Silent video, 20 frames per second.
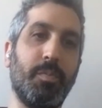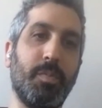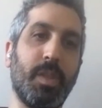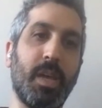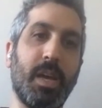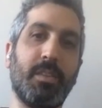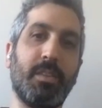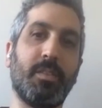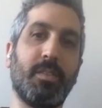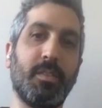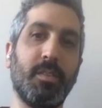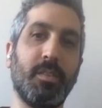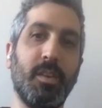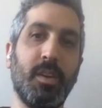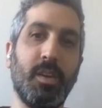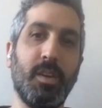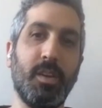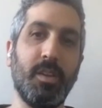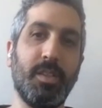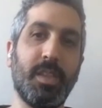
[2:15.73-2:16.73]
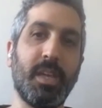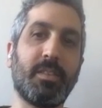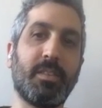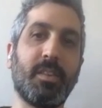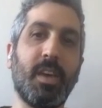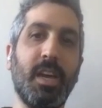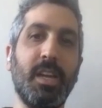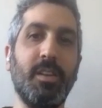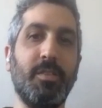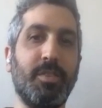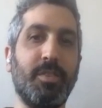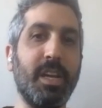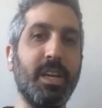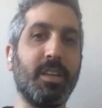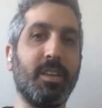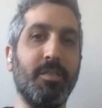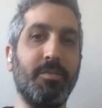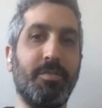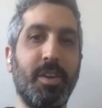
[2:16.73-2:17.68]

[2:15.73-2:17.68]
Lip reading: That's kind of like